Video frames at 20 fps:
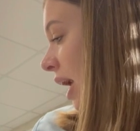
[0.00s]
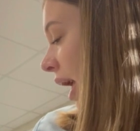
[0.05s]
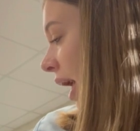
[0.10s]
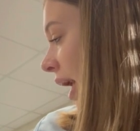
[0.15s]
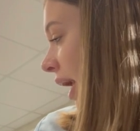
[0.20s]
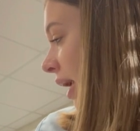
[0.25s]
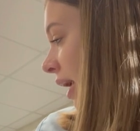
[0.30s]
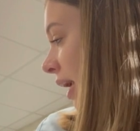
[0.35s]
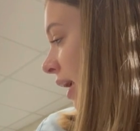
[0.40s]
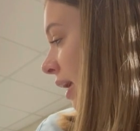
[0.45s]

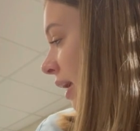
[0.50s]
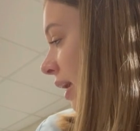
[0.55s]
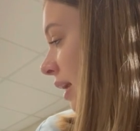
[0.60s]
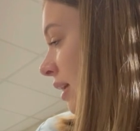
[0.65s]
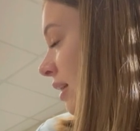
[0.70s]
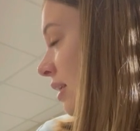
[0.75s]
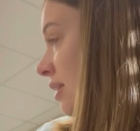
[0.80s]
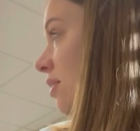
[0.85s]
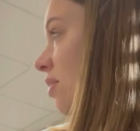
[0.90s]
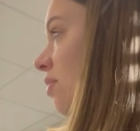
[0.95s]

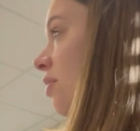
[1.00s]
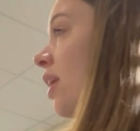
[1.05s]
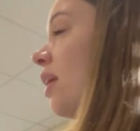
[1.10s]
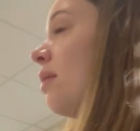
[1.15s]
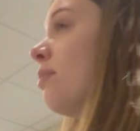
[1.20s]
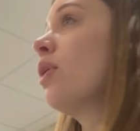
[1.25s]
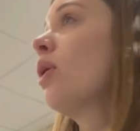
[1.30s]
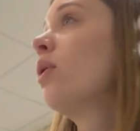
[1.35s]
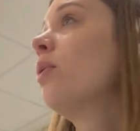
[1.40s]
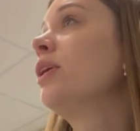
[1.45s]
And then
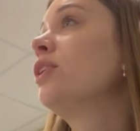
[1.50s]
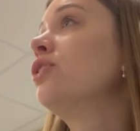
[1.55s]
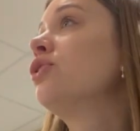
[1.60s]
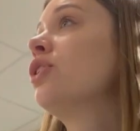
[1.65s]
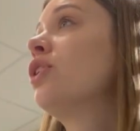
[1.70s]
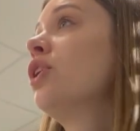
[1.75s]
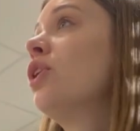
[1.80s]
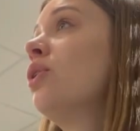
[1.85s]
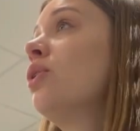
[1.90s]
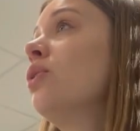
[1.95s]
I'm going to
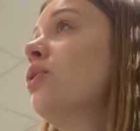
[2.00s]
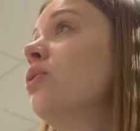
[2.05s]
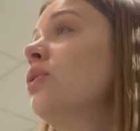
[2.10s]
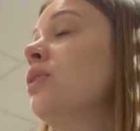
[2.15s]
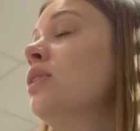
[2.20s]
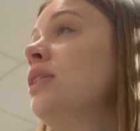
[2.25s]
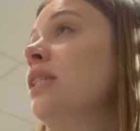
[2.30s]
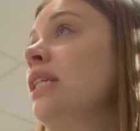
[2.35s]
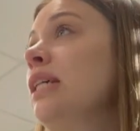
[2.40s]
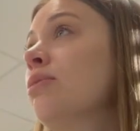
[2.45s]
go
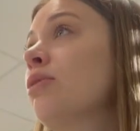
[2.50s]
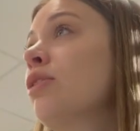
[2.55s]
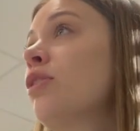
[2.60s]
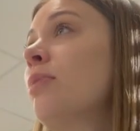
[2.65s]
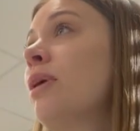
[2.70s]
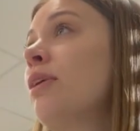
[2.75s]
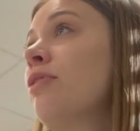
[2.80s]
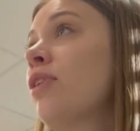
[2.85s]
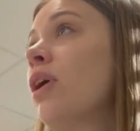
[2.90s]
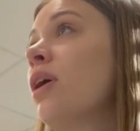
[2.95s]
deal with
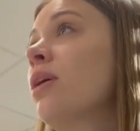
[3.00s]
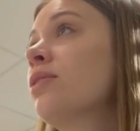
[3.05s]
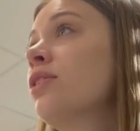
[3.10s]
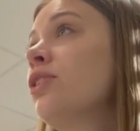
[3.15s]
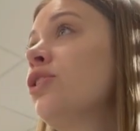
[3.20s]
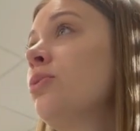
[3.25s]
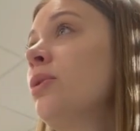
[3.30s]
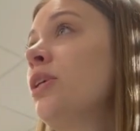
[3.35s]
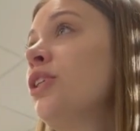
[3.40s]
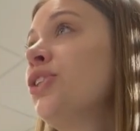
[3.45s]
my frog
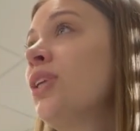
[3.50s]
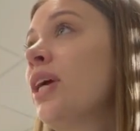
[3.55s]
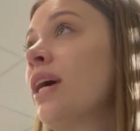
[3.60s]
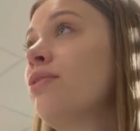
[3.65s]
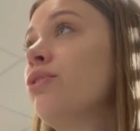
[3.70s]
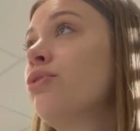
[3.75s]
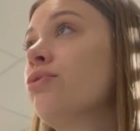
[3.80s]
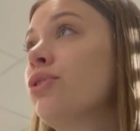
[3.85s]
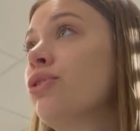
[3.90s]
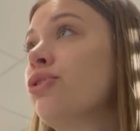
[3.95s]
situation. I
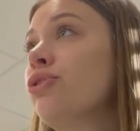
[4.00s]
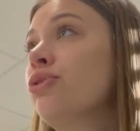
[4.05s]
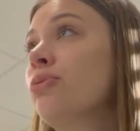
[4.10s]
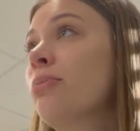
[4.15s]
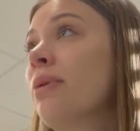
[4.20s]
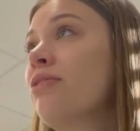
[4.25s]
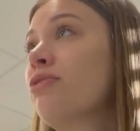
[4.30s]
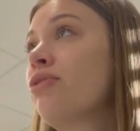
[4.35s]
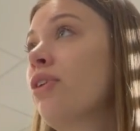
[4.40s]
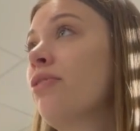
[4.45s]
have to recruit
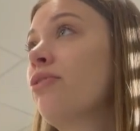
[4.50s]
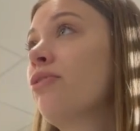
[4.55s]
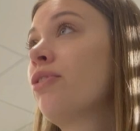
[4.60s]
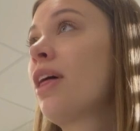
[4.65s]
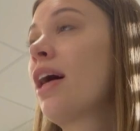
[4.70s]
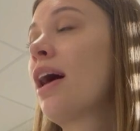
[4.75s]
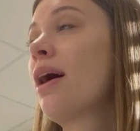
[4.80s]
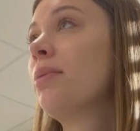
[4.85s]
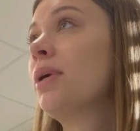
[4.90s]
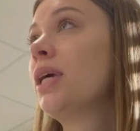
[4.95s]
my friend for
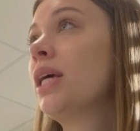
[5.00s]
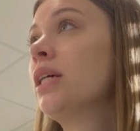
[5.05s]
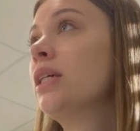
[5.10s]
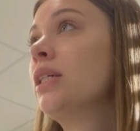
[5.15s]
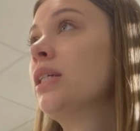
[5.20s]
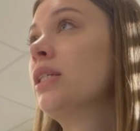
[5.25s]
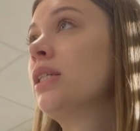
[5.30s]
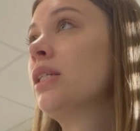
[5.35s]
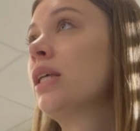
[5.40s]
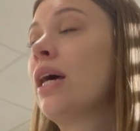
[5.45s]
that
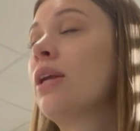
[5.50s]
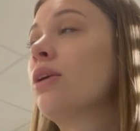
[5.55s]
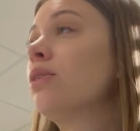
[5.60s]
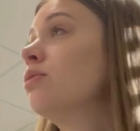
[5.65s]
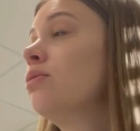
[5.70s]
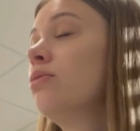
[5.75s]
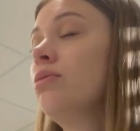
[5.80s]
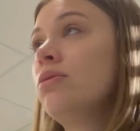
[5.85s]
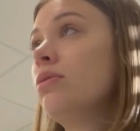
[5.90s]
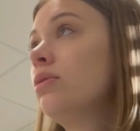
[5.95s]
because I
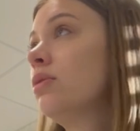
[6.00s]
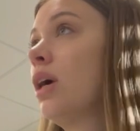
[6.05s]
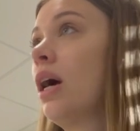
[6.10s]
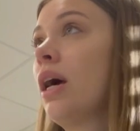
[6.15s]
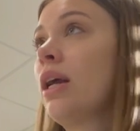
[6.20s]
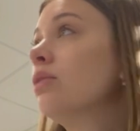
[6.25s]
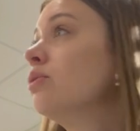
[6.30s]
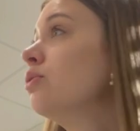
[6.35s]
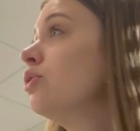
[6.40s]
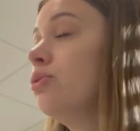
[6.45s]
don't,
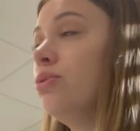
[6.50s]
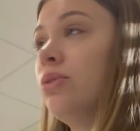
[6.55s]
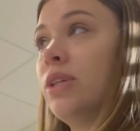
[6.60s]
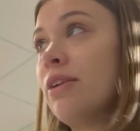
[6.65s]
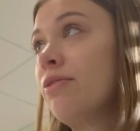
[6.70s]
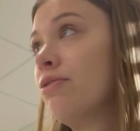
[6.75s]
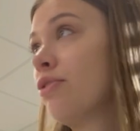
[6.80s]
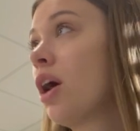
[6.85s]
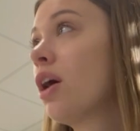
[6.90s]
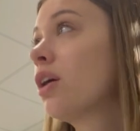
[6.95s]
I don't do
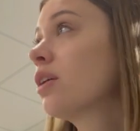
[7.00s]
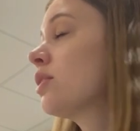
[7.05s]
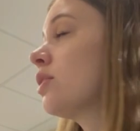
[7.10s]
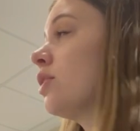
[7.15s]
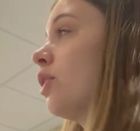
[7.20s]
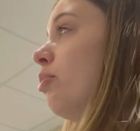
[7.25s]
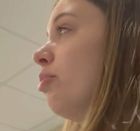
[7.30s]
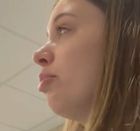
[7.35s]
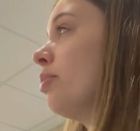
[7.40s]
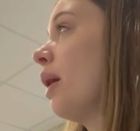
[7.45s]
dead frogs.
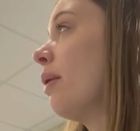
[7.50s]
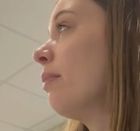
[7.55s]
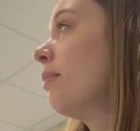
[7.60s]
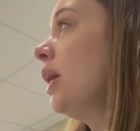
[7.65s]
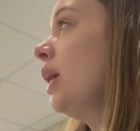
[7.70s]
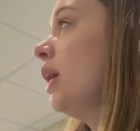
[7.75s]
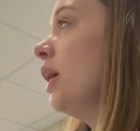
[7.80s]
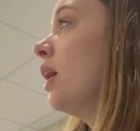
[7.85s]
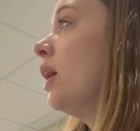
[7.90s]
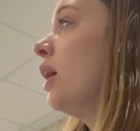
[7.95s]
Nope, not
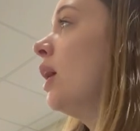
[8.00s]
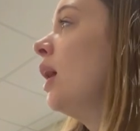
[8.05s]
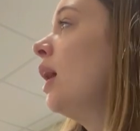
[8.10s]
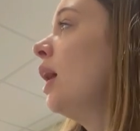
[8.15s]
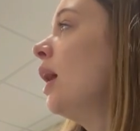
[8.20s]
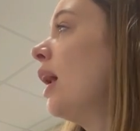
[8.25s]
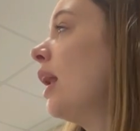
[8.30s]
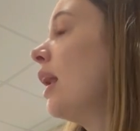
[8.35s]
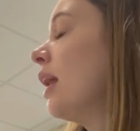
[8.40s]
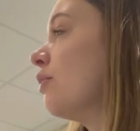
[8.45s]
me.
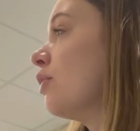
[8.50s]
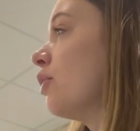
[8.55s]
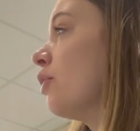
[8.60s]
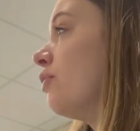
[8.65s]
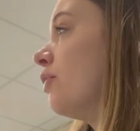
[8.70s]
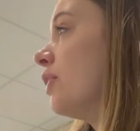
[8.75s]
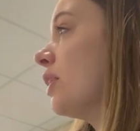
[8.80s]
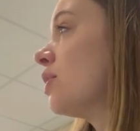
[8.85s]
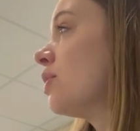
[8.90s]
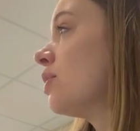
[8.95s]
And I have to go
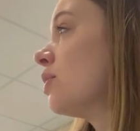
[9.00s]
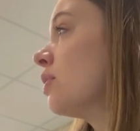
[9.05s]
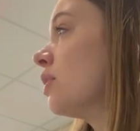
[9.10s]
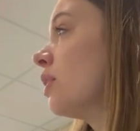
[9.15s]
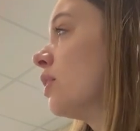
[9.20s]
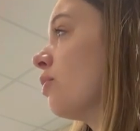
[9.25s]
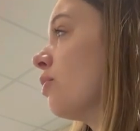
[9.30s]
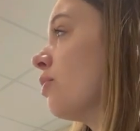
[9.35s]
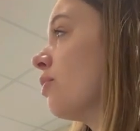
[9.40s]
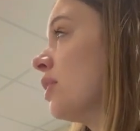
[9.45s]
fix the
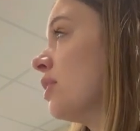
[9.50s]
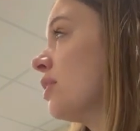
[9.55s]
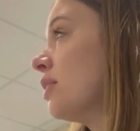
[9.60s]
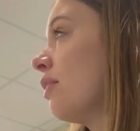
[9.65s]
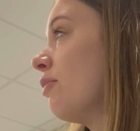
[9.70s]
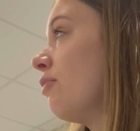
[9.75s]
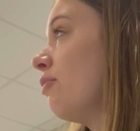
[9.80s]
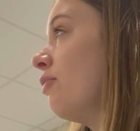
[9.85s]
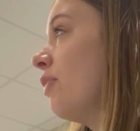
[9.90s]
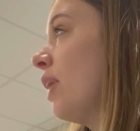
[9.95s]
little things
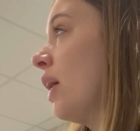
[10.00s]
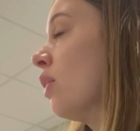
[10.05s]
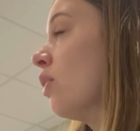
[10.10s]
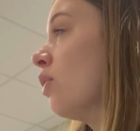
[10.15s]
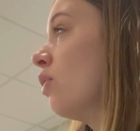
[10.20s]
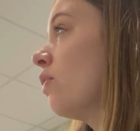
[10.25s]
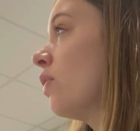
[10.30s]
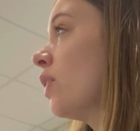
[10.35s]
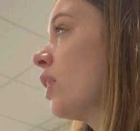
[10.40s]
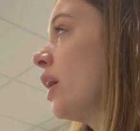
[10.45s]
that fell
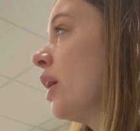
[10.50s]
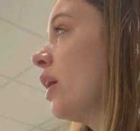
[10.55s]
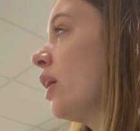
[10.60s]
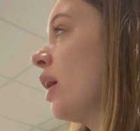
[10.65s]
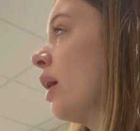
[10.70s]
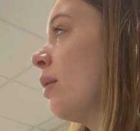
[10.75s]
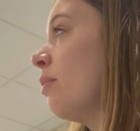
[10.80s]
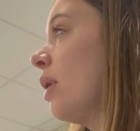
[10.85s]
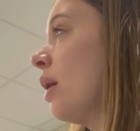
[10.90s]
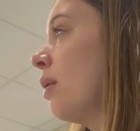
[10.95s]
over
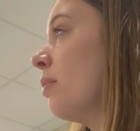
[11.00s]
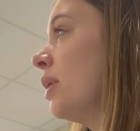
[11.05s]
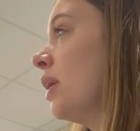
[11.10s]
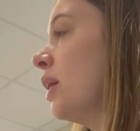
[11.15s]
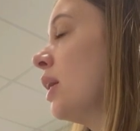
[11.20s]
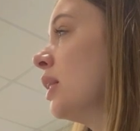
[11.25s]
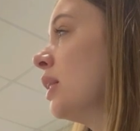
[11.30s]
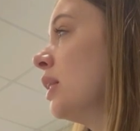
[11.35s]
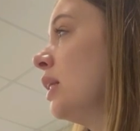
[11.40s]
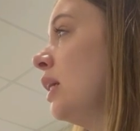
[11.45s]
there. I'm probably
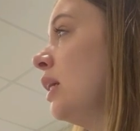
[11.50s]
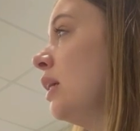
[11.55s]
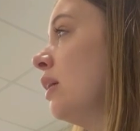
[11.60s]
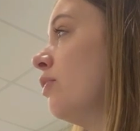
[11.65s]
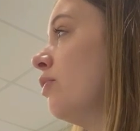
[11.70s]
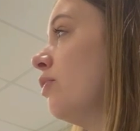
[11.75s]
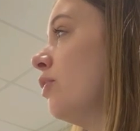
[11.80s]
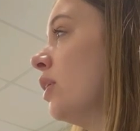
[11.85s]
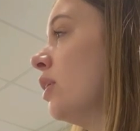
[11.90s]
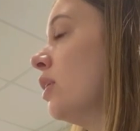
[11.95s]
gonna
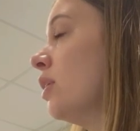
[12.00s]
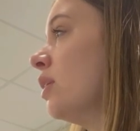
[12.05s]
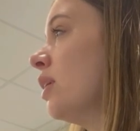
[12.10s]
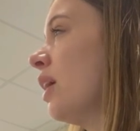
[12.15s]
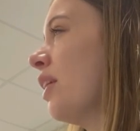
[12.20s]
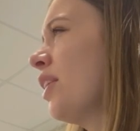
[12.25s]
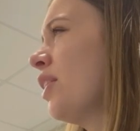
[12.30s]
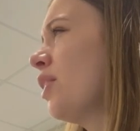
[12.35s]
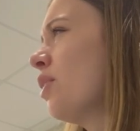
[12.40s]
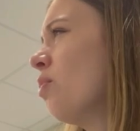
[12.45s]
leave.
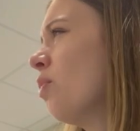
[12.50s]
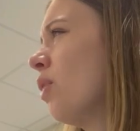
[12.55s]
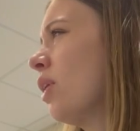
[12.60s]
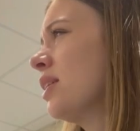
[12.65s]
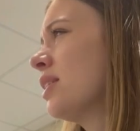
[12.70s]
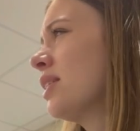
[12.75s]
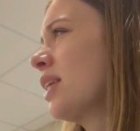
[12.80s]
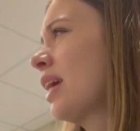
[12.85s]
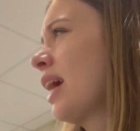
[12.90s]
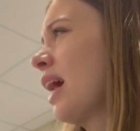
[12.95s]
I think the one
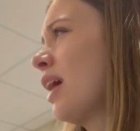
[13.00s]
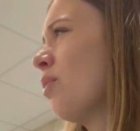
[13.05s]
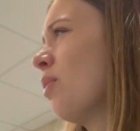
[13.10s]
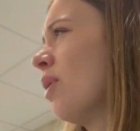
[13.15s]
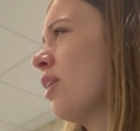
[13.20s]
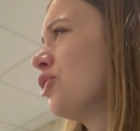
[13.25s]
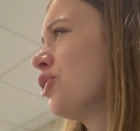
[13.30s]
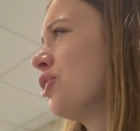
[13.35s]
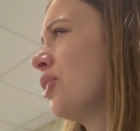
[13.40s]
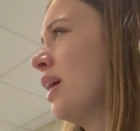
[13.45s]
is like how to
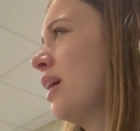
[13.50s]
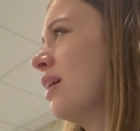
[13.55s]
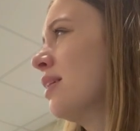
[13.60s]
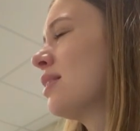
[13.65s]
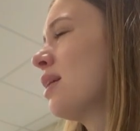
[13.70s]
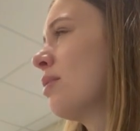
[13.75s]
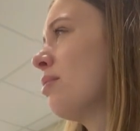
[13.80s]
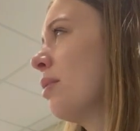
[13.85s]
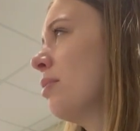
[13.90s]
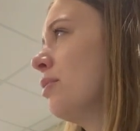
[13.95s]
wash your
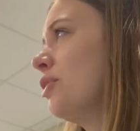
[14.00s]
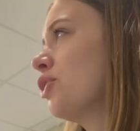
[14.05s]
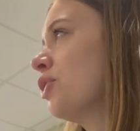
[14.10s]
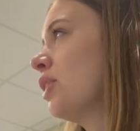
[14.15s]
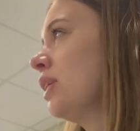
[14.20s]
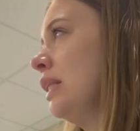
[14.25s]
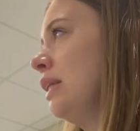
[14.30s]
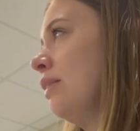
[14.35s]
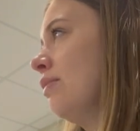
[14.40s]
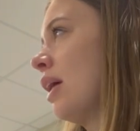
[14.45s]
hands. I'm probably just
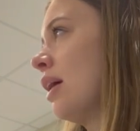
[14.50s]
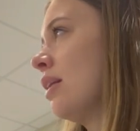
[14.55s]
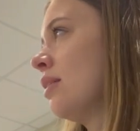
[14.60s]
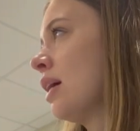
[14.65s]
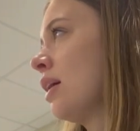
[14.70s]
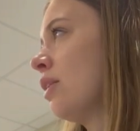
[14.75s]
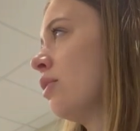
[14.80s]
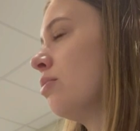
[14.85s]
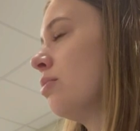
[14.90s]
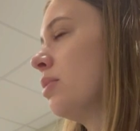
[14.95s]
gonna leave that
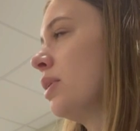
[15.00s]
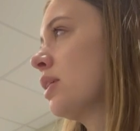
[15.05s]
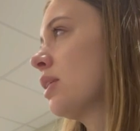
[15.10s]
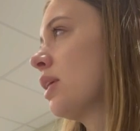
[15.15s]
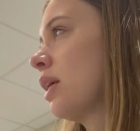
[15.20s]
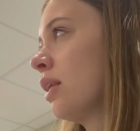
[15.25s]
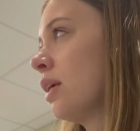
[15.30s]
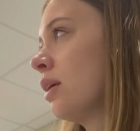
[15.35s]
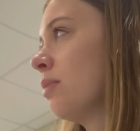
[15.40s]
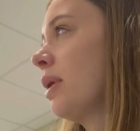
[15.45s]
down because
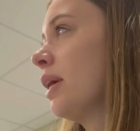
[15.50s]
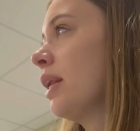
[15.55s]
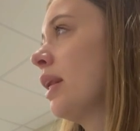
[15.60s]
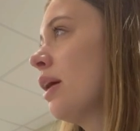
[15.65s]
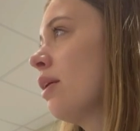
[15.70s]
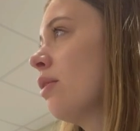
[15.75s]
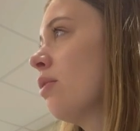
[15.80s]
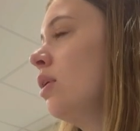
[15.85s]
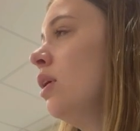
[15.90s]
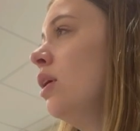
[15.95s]
I think by
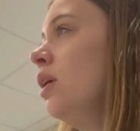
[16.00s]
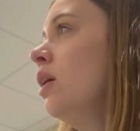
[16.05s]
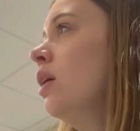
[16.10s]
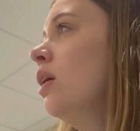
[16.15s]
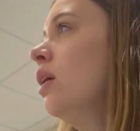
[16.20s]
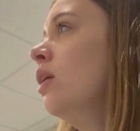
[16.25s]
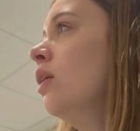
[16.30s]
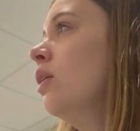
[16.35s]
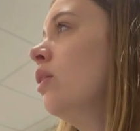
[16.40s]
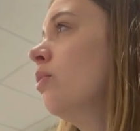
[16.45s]
now
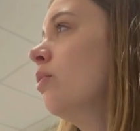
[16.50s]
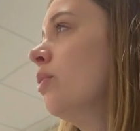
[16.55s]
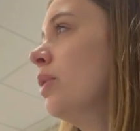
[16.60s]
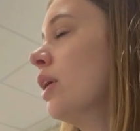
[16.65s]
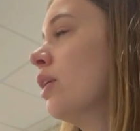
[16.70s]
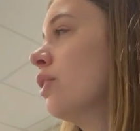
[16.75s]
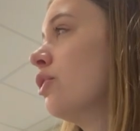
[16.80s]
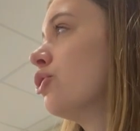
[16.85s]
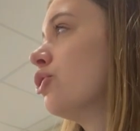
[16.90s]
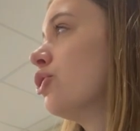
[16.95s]

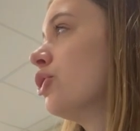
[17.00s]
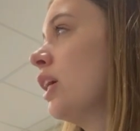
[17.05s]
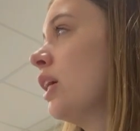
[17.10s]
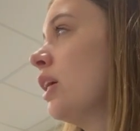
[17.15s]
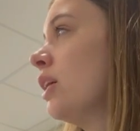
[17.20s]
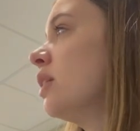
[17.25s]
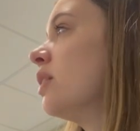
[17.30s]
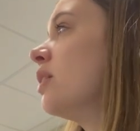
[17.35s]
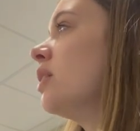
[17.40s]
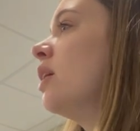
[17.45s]
we
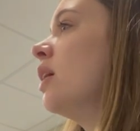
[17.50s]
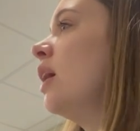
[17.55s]
understand.